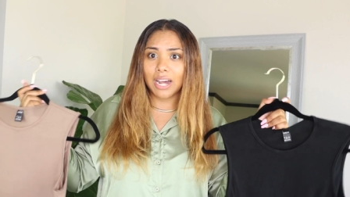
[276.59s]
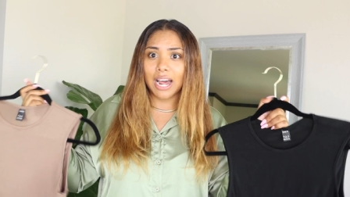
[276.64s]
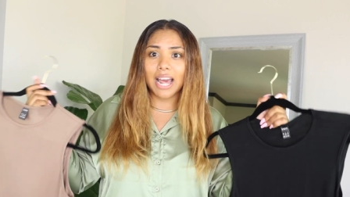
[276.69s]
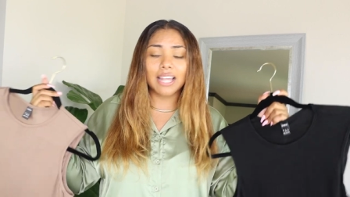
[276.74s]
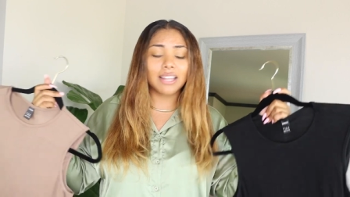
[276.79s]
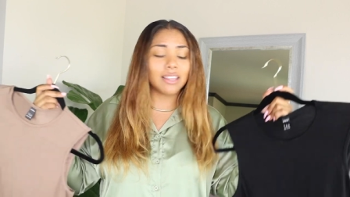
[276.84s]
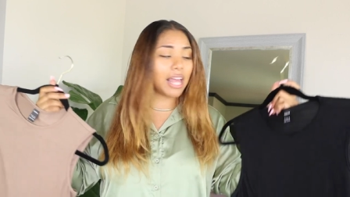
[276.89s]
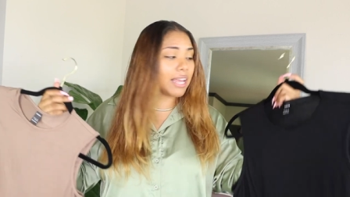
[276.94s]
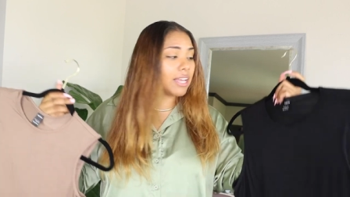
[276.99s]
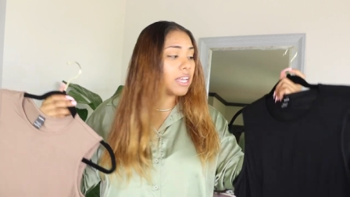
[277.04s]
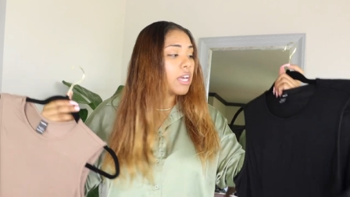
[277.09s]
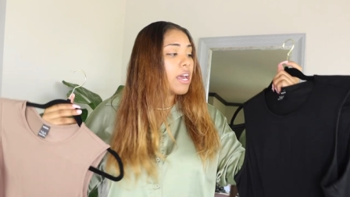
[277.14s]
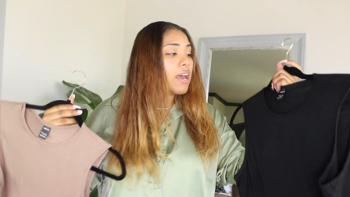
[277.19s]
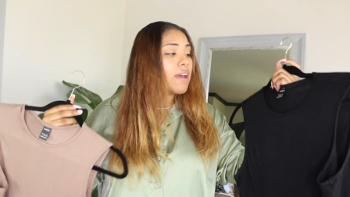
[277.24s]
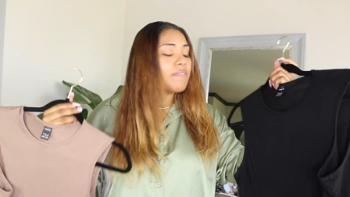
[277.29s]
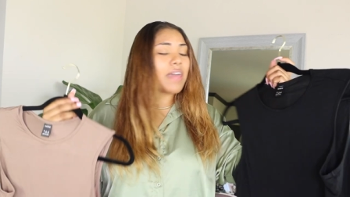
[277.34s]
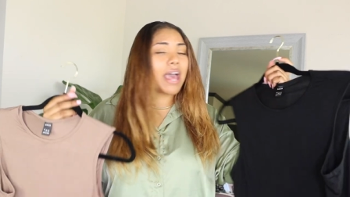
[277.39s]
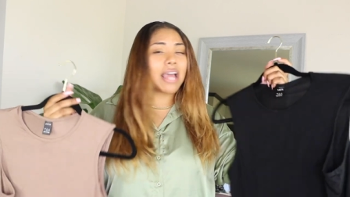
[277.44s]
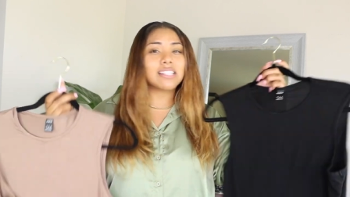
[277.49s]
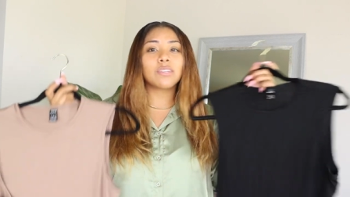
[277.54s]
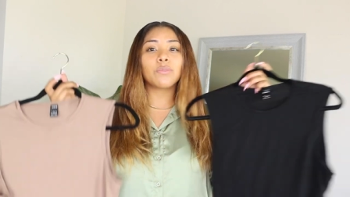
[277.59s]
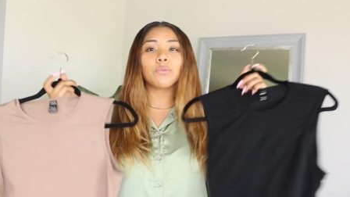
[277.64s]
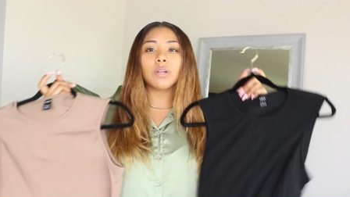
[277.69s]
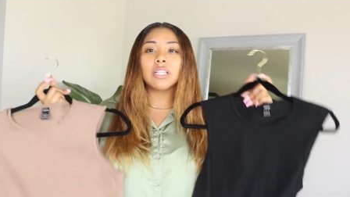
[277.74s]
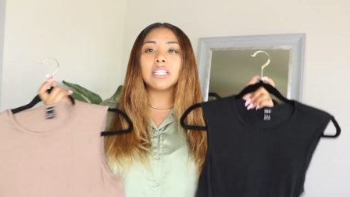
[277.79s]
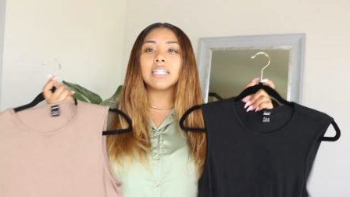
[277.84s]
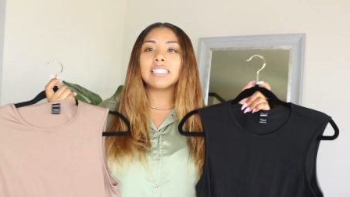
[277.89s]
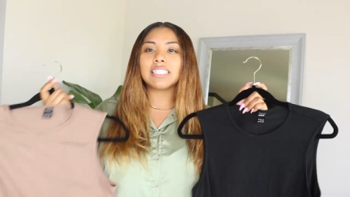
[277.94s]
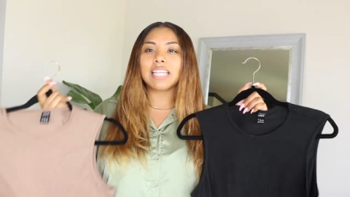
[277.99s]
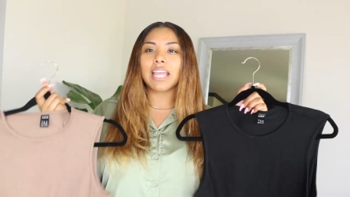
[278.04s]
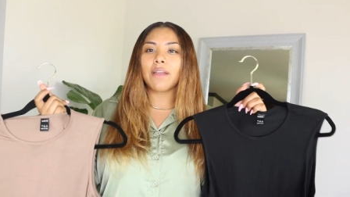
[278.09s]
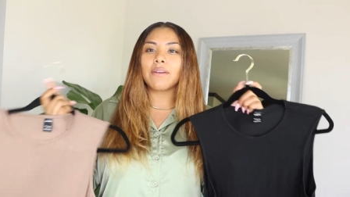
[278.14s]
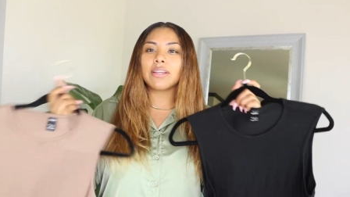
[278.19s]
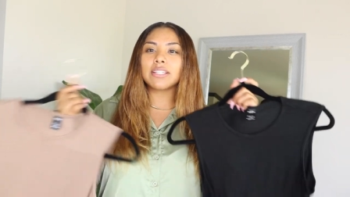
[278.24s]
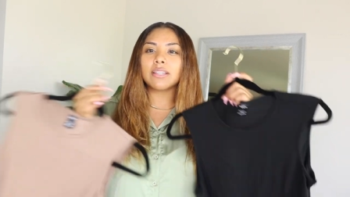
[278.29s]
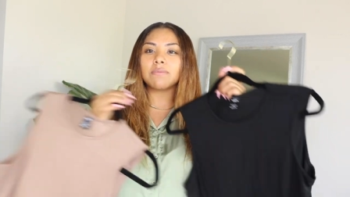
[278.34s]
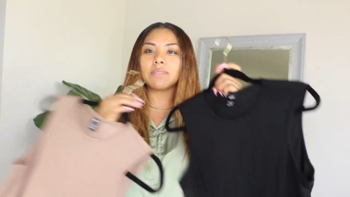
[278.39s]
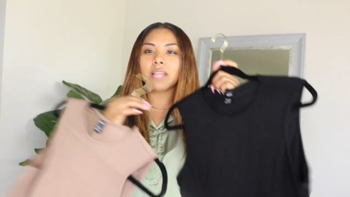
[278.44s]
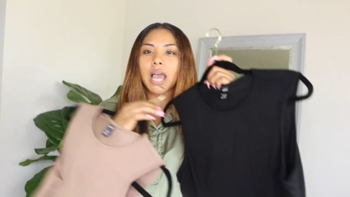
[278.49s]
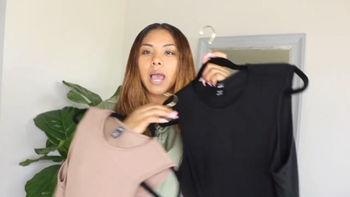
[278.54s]
I like, that's really scary
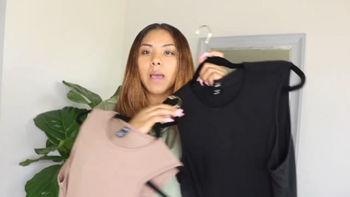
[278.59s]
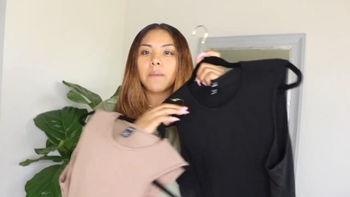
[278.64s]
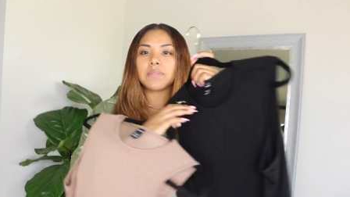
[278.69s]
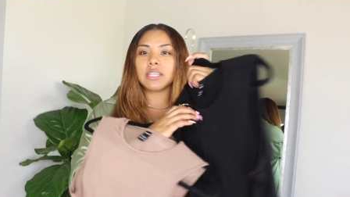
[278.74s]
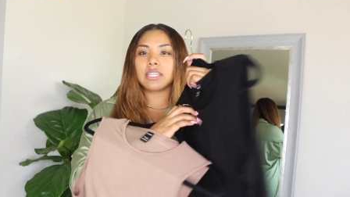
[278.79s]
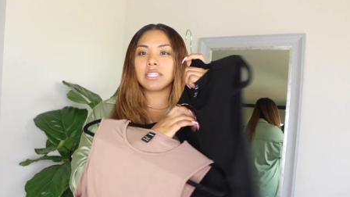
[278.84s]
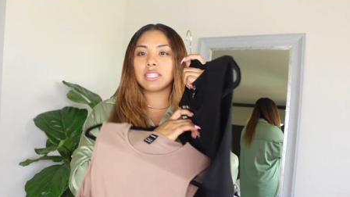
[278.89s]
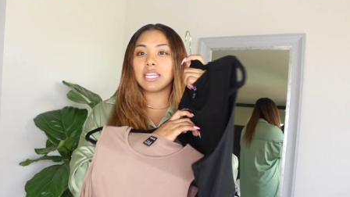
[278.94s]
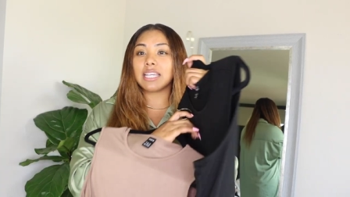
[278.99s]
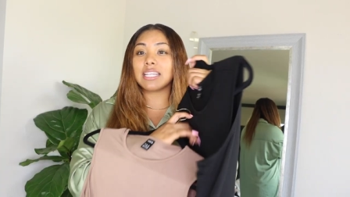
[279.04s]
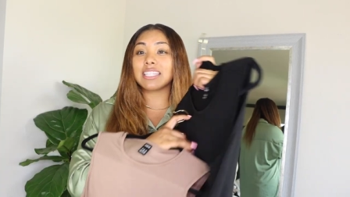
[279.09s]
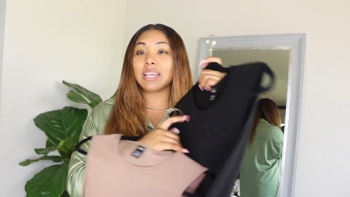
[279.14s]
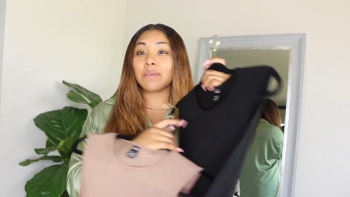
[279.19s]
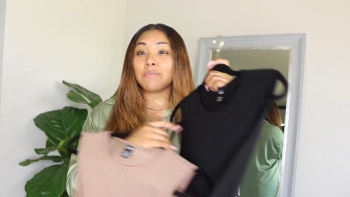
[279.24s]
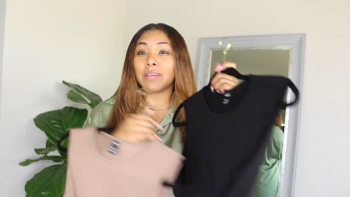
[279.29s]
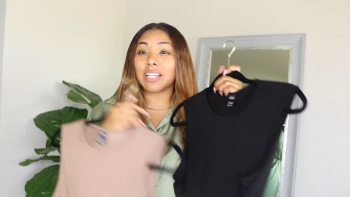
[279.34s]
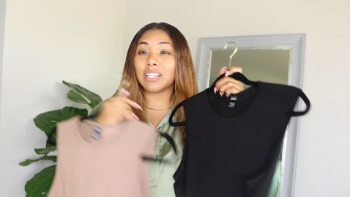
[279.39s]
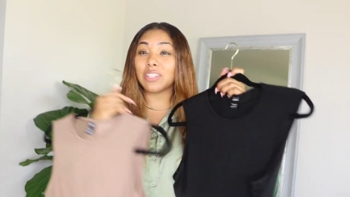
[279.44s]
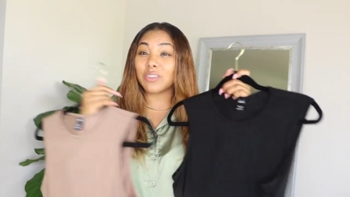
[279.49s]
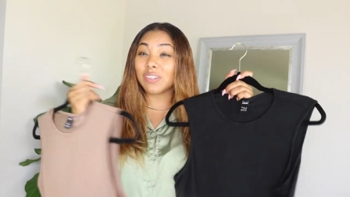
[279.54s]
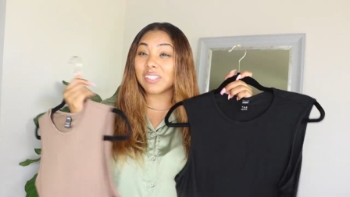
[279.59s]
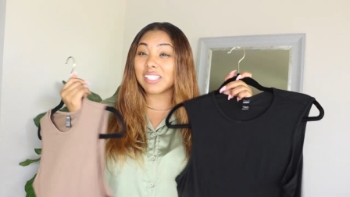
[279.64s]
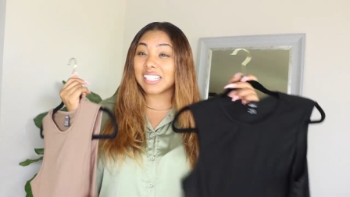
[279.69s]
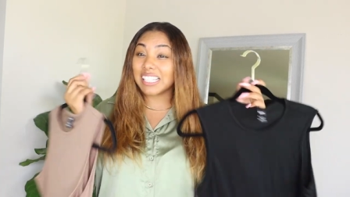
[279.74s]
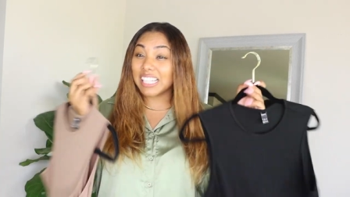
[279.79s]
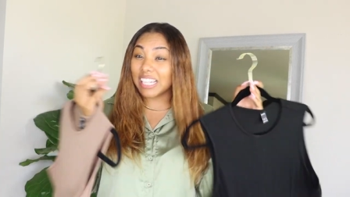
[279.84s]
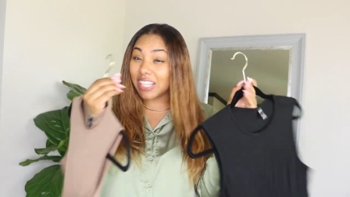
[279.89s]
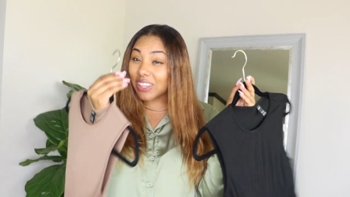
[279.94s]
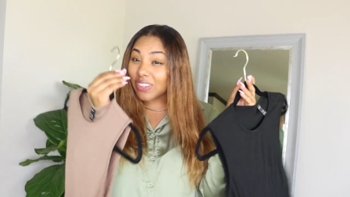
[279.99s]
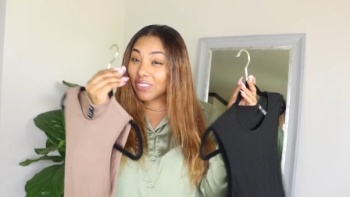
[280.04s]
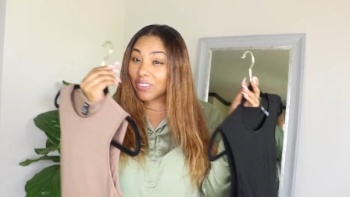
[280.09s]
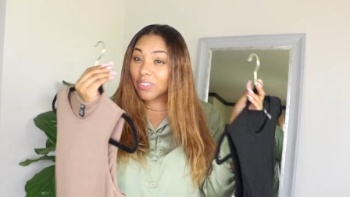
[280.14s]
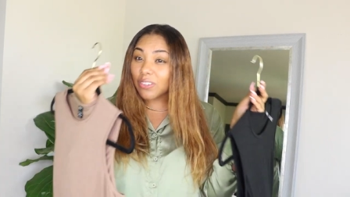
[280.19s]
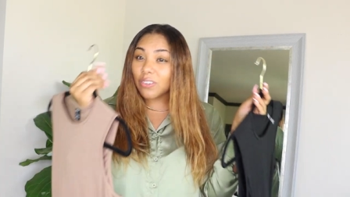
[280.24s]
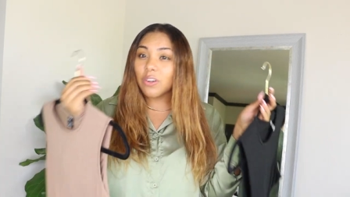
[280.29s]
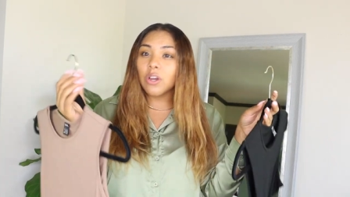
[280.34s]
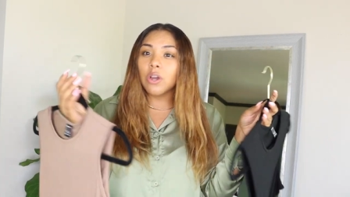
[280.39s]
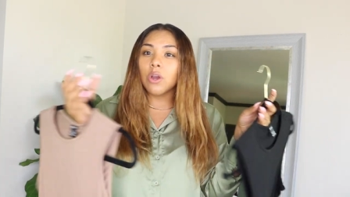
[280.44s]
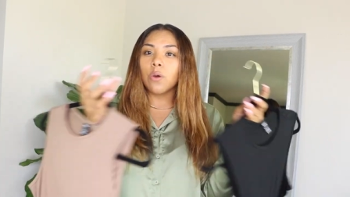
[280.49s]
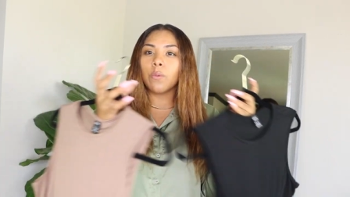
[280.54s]
sometimes, is things can be a little
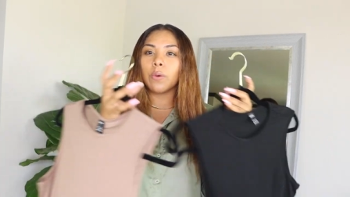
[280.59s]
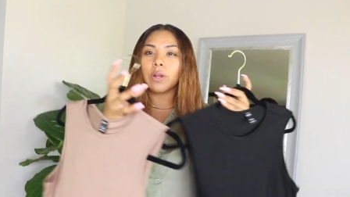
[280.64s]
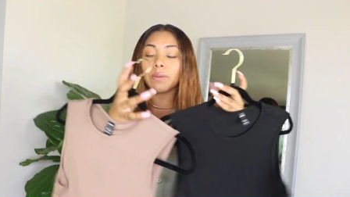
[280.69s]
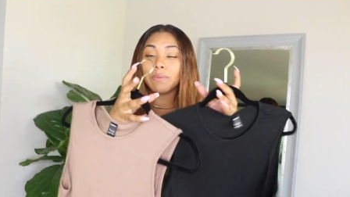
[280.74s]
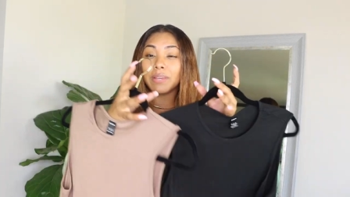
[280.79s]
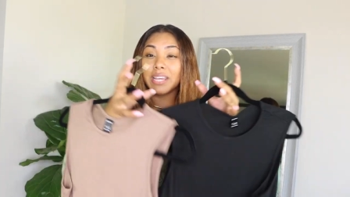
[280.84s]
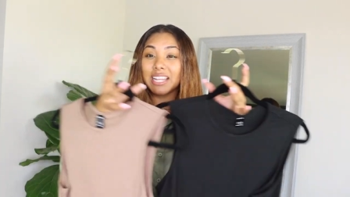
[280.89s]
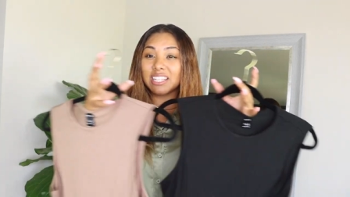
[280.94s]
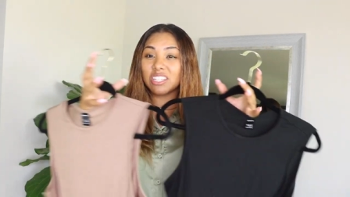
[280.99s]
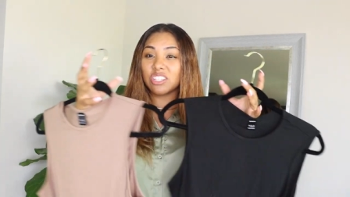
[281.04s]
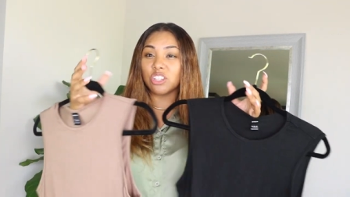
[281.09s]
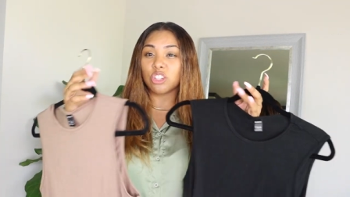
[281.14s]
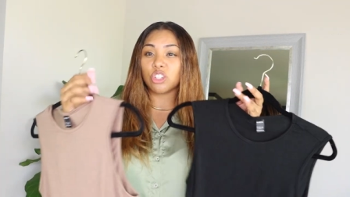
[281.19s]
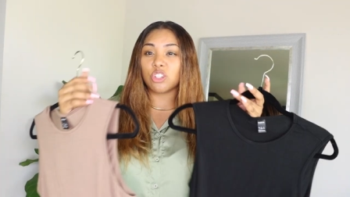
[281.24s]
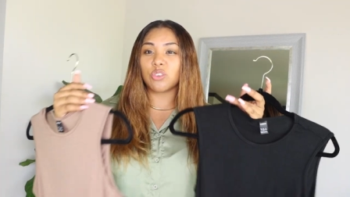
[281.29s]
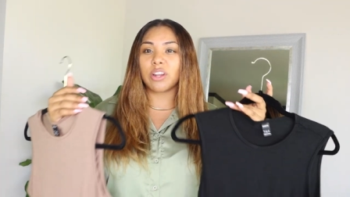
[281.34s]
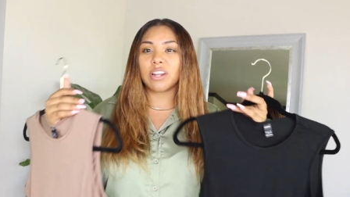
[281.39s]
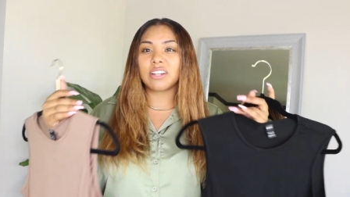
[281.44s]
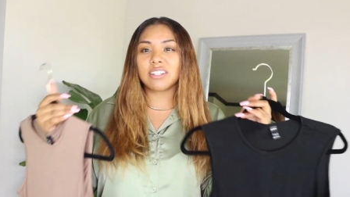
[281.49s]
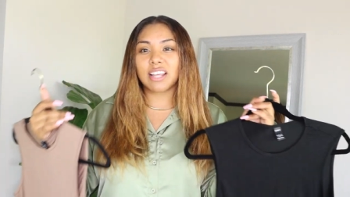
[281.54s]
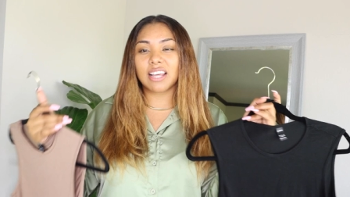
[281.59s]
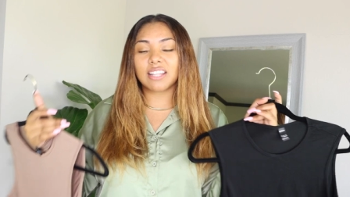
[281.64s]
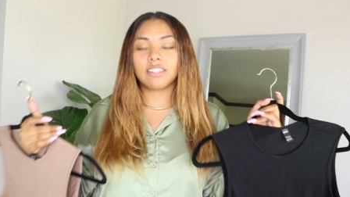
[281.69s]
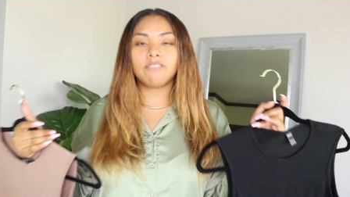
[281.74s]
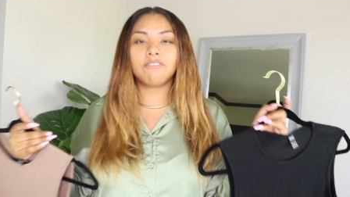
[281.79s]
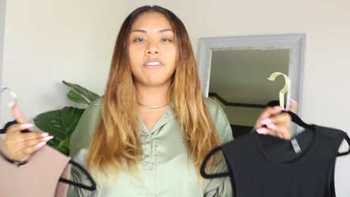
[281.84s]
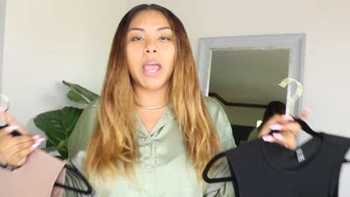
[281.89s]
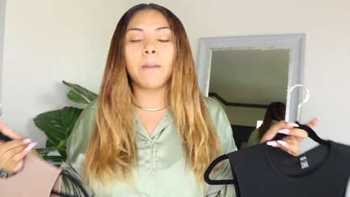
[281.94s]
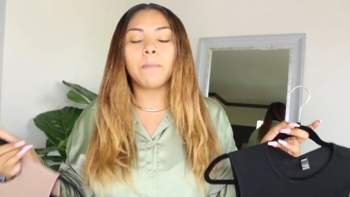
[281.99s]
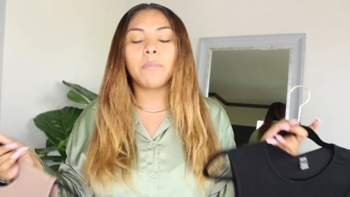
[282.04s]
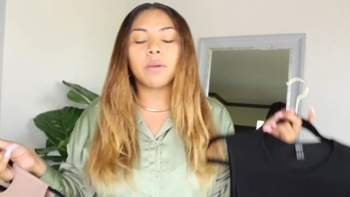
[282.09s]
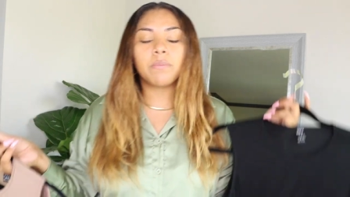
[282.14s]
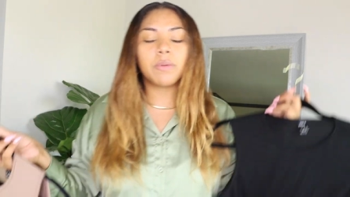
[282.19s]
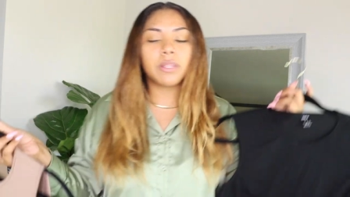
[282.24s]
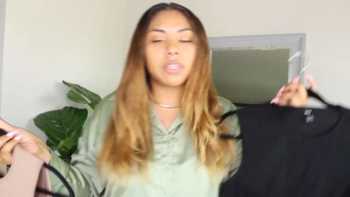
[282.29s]
see-through when it begins to stretch like the fabric.